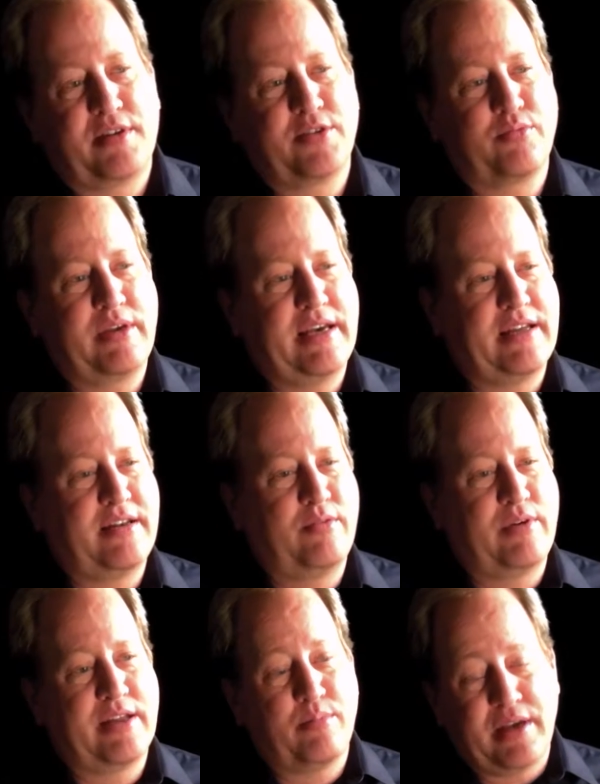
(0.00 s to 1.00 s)
because we had
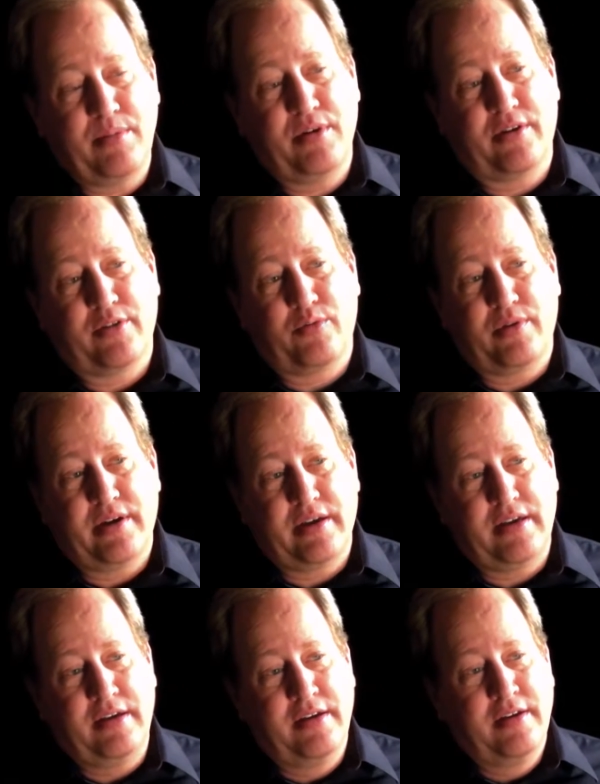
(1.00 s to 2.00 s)
a baby on the
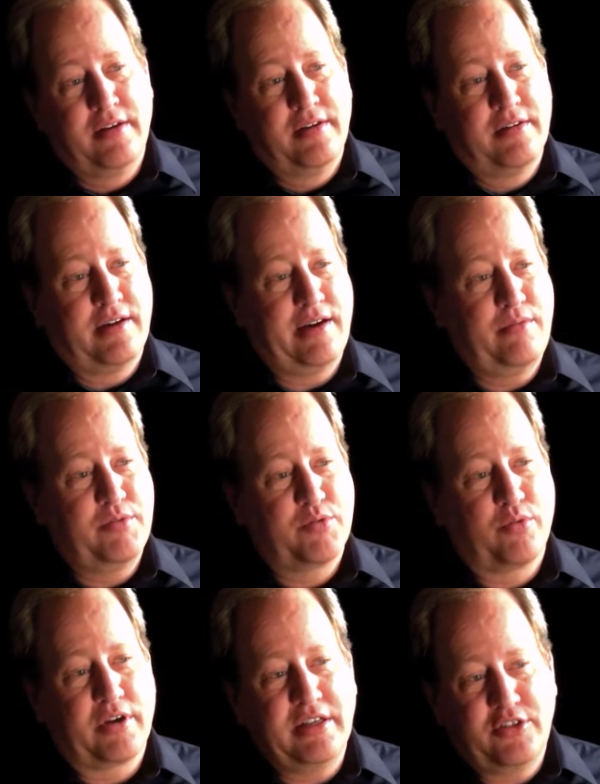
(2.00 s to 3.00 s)
way. I was
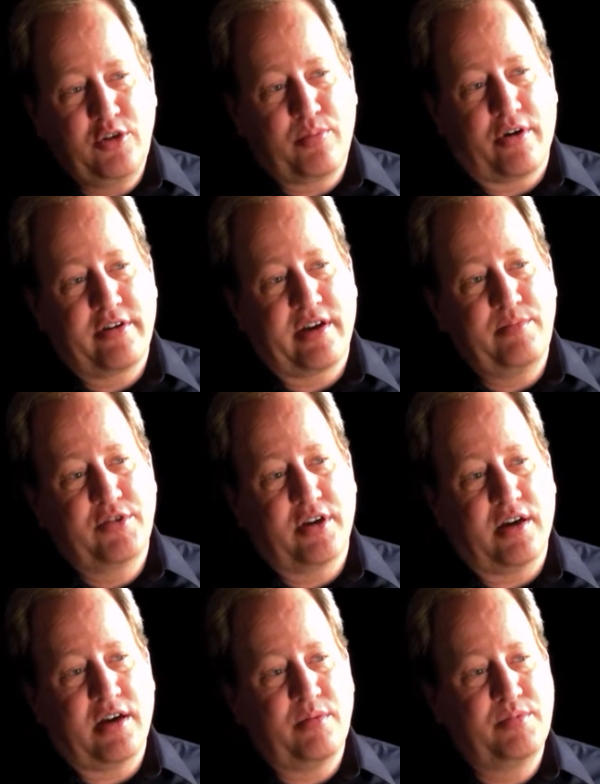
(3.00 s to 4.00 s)
working two part-time
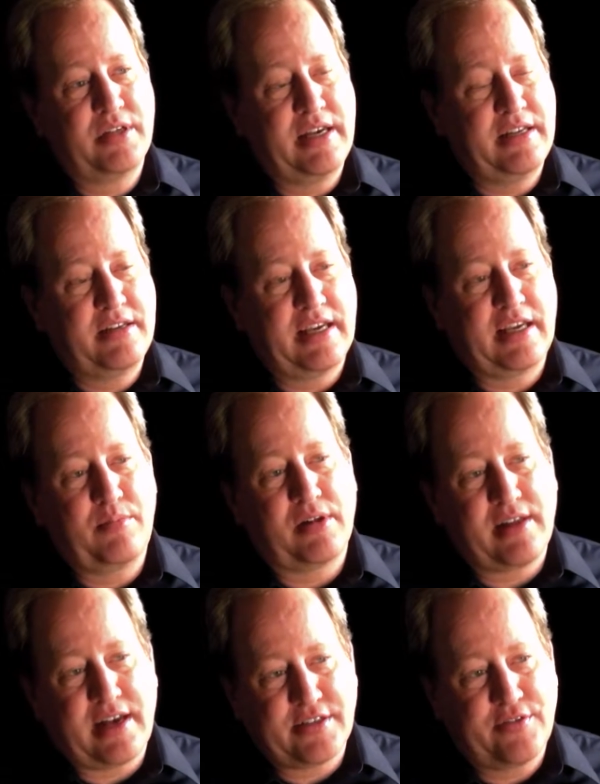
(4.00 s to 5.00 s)
jobs and taking my
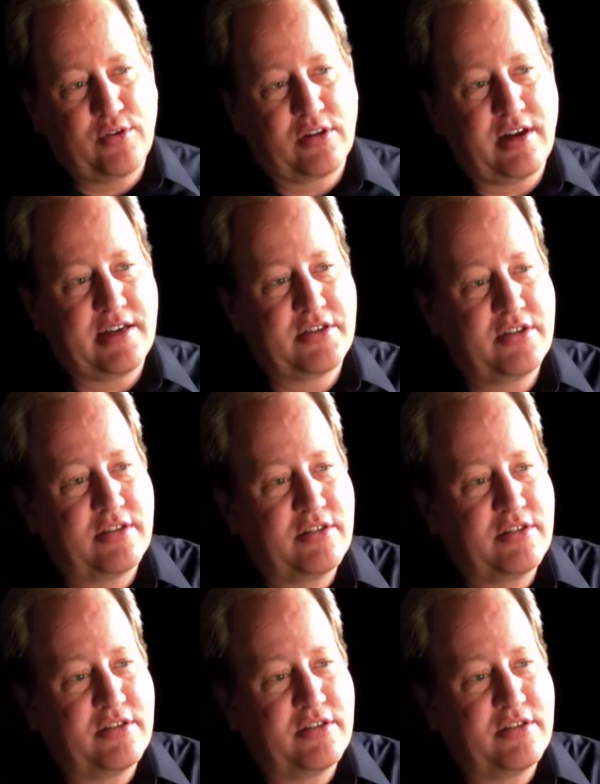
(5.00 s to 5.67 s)
last few classes